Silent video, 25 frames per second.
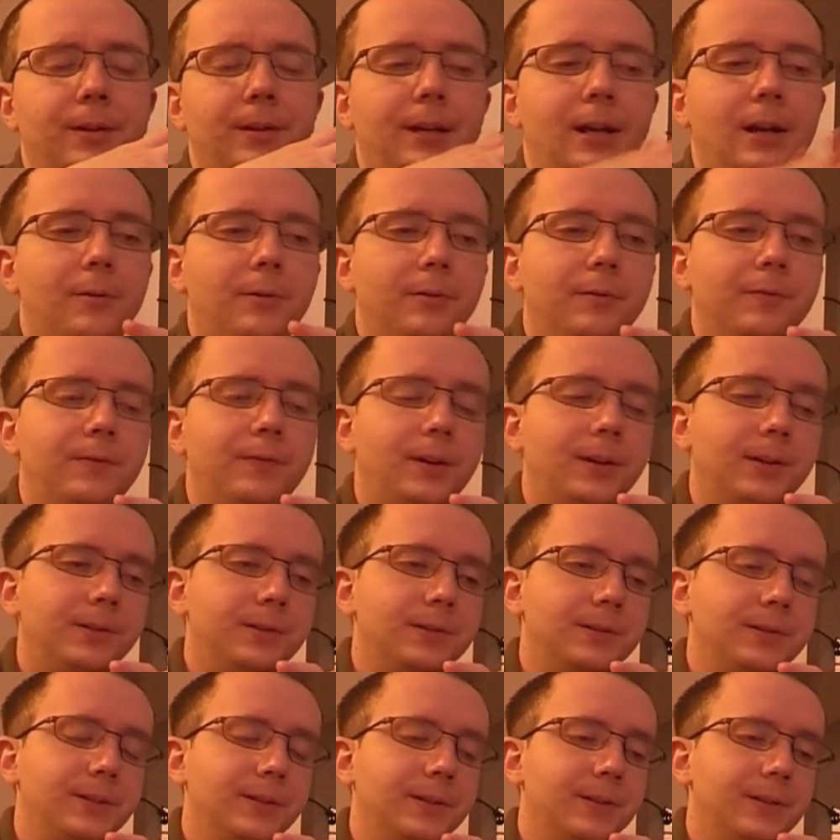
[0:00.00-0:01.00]
and how it
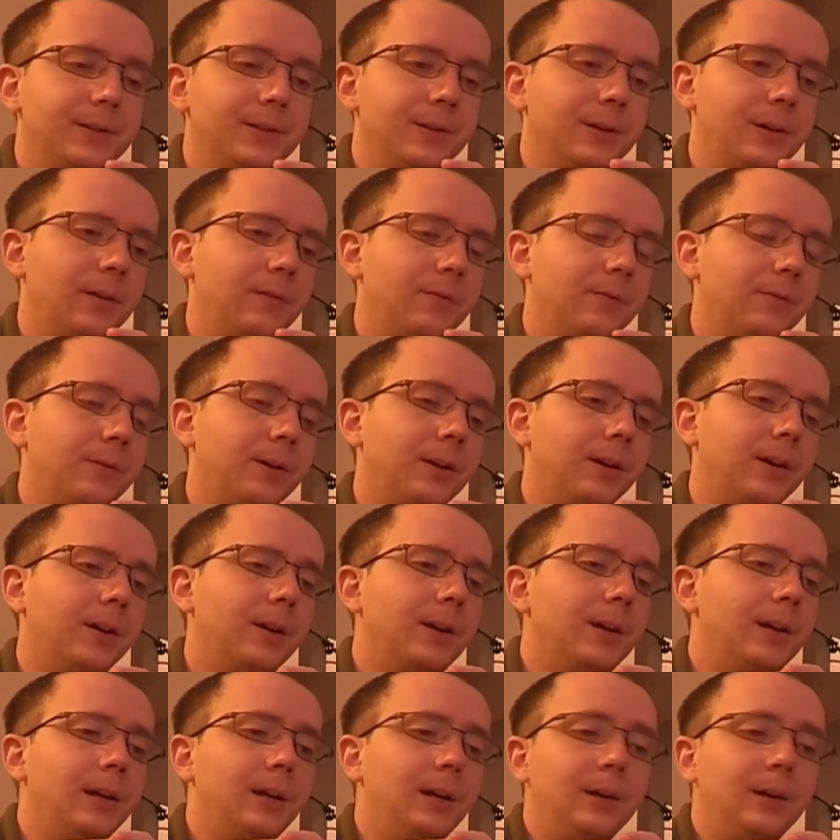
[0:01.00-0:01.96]
functions in the software,